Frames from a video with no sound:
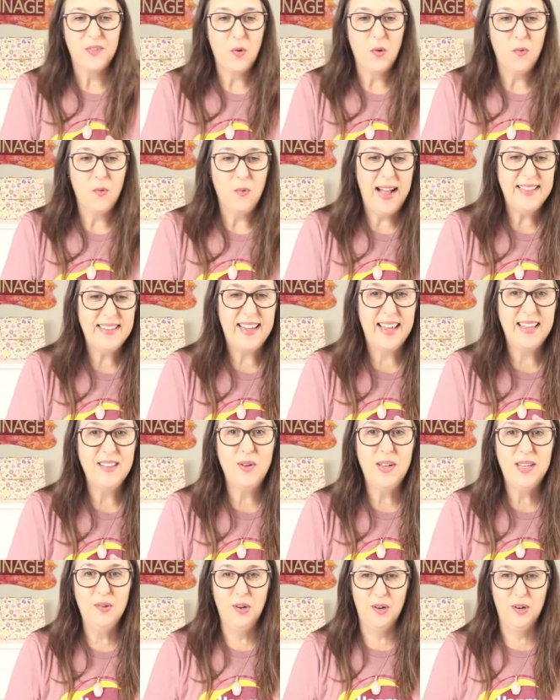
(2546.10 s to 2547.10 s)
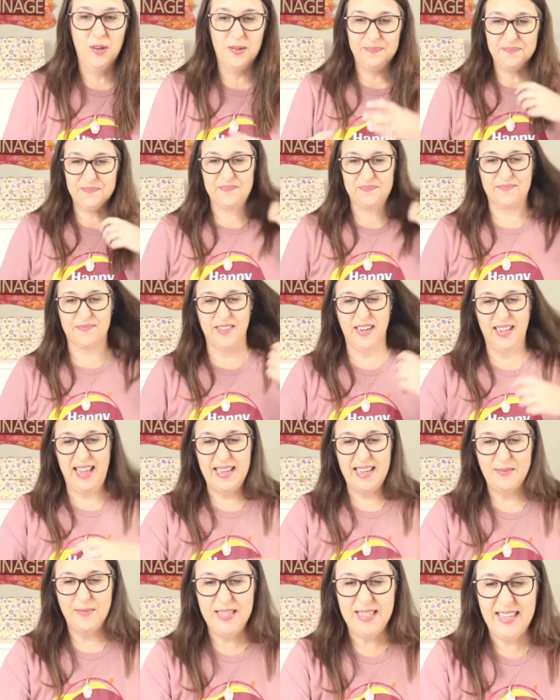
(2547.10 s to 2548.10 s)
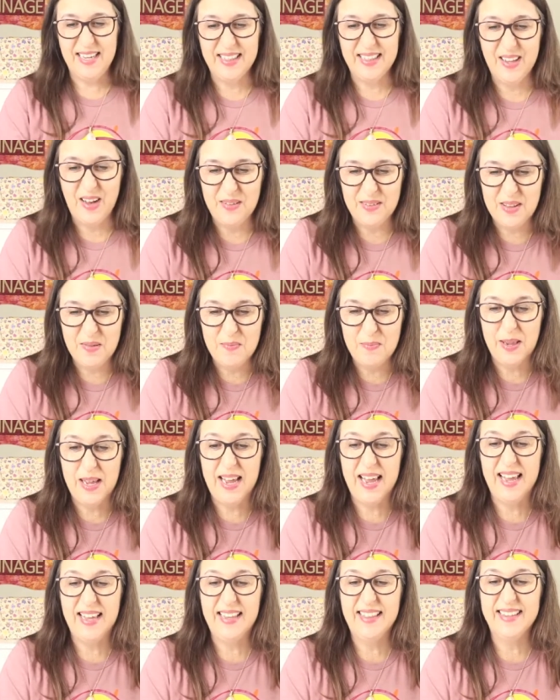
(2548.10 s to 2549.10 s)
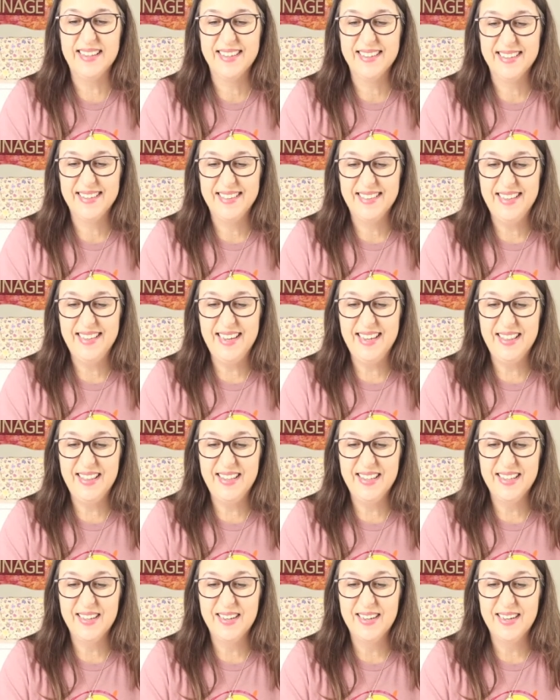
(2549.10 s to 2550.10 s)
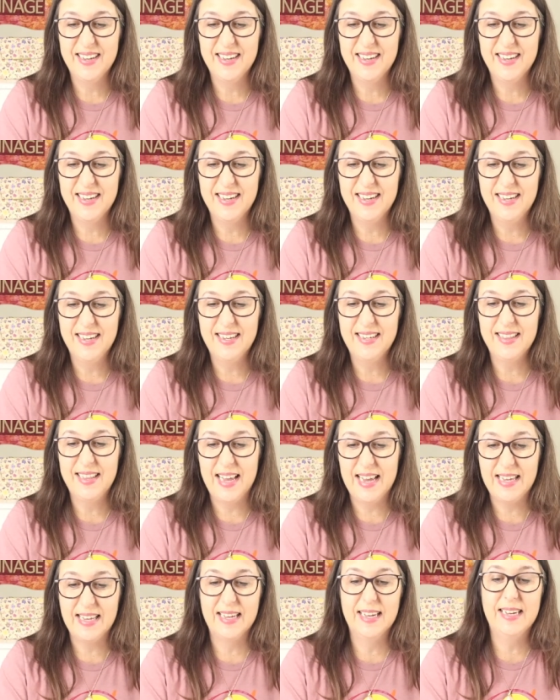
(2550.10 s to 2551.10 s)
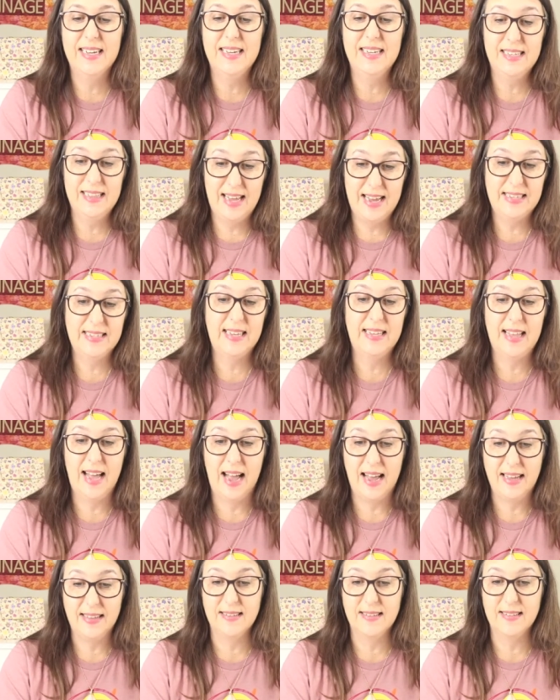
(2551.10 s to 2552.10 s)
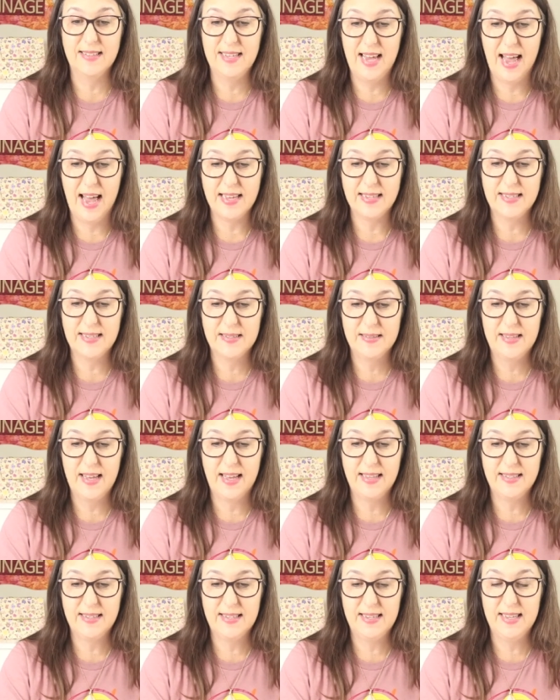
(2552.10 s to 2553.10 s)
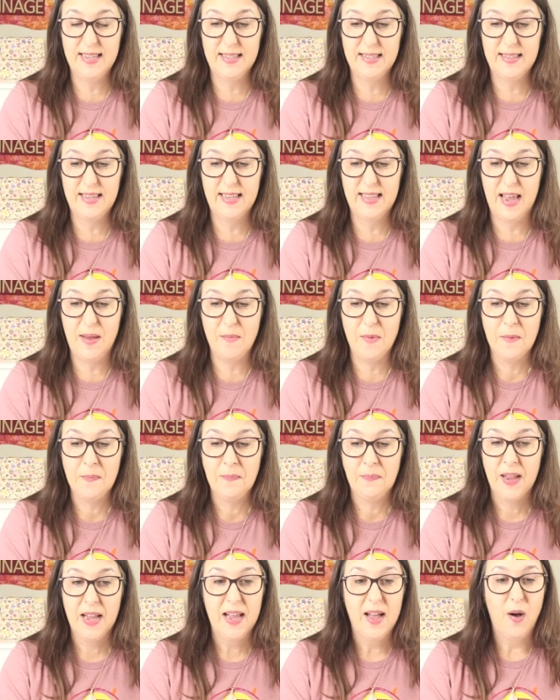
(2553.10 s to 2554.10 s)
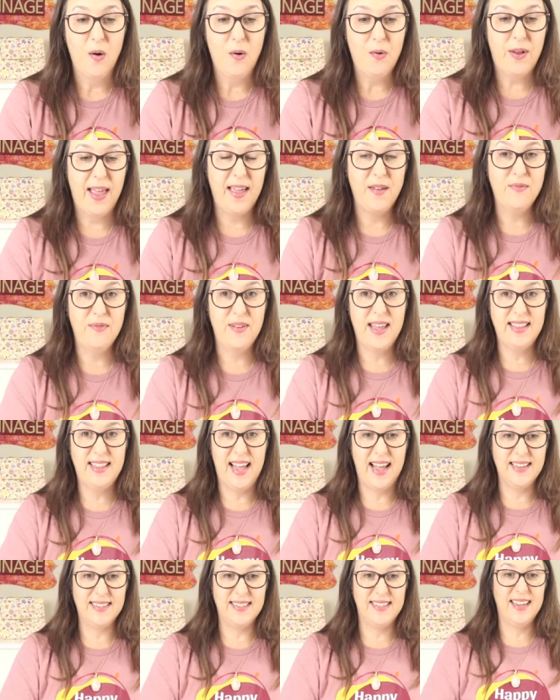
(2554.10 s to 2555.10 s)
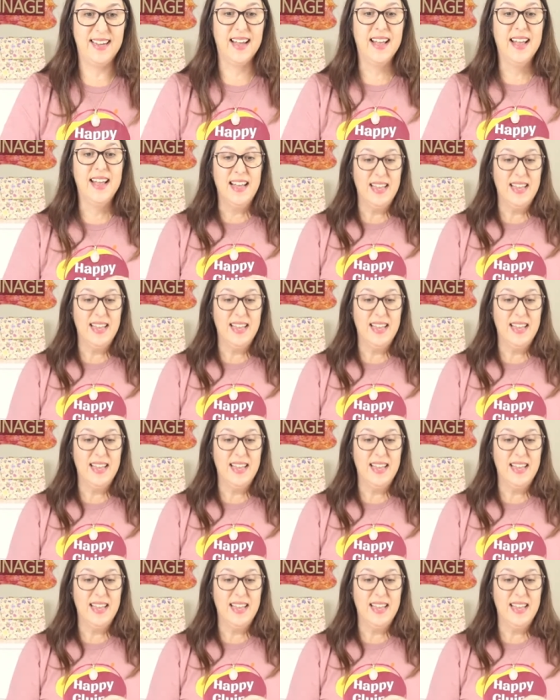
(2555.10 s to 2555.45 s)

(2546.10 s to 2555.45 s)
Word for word: what can we do? Let me see, love the plate, need Ungla unglazed items. Yes, that's it, the name. Okay, fantastic.